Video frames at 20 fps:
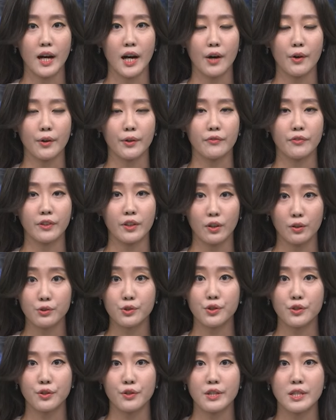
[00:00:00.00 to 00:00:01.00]
Our
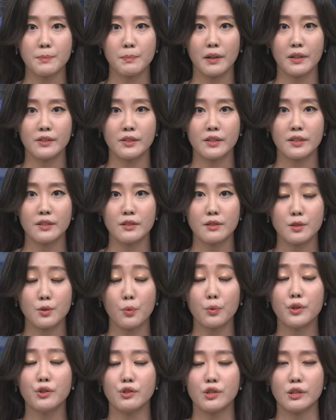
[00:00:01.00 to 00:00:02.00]
culture correspondent
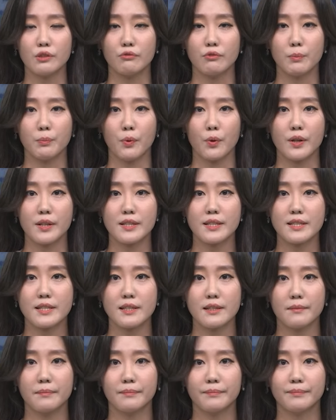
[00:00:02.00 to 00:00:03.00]
Song Yoo-jin
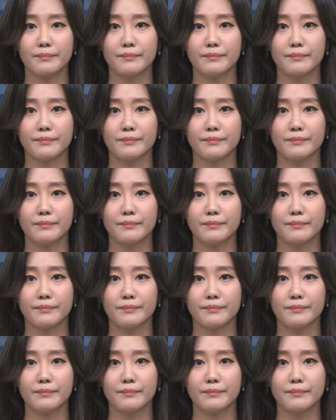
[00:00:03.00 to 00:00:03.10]
reports.